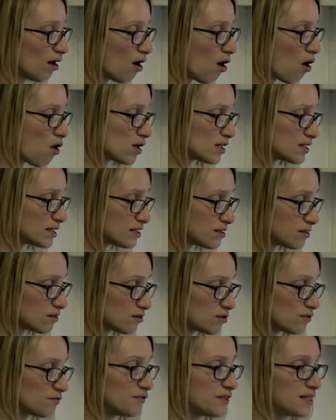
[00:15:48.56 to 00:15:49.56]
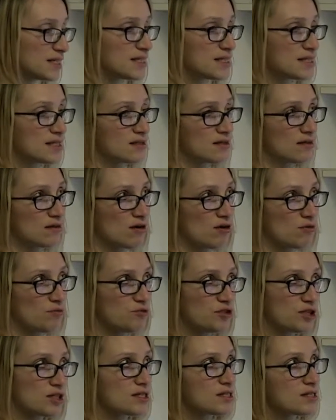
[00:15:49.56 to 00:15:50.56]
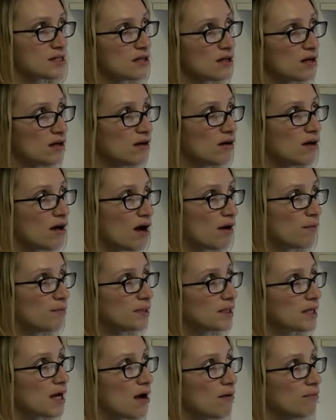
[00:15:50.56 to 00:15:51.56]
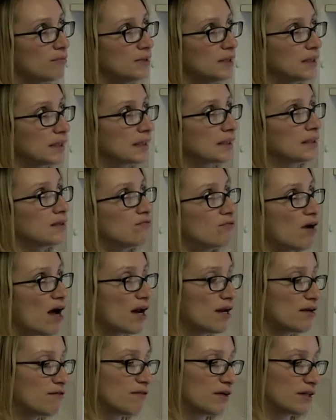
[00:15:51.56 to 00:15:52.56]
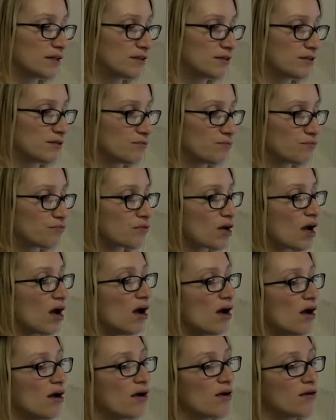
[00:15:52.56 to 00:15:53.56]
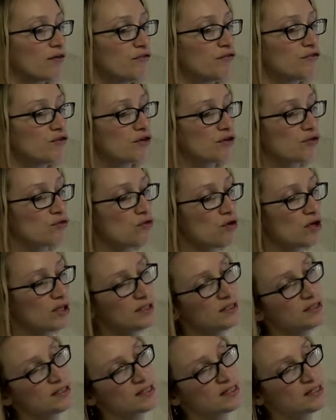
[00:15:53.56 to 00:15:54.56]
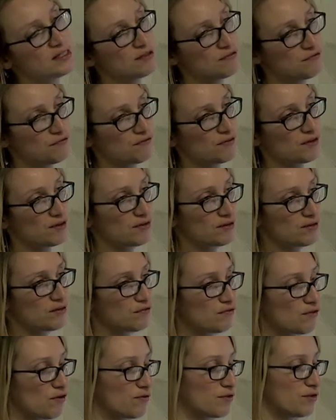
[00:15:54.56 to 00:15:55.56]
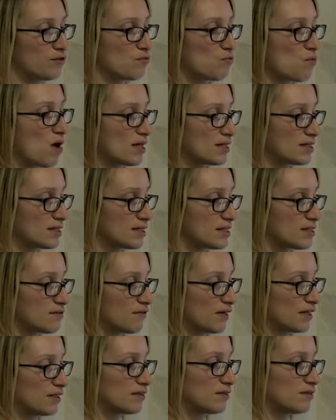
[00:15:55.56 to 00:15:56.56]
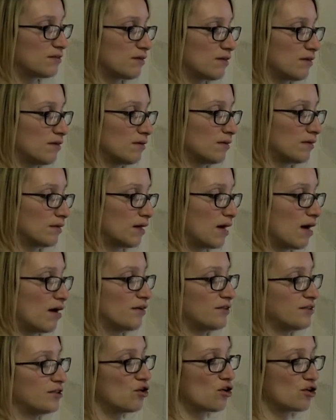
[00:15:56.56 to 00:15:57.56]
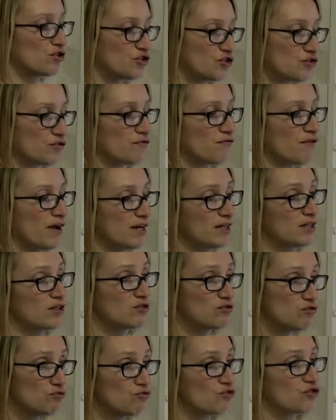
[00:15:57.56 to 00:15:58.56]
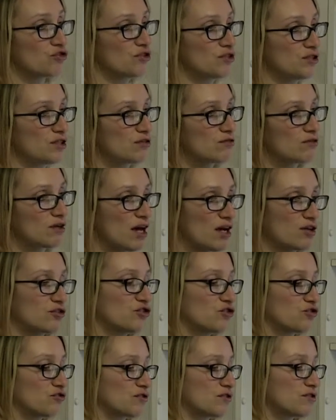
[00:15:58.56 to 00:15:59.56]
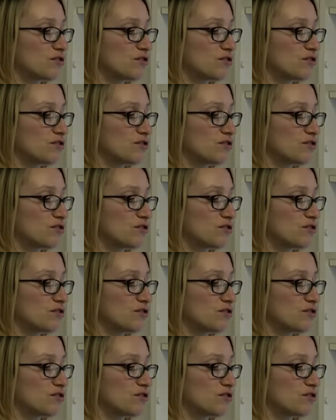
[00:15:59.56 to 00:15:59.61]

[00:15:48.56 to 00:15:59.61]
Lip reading: Also, these objects are becoming relevant for qualities different from the ones that are the origin of their inclusion in the collection.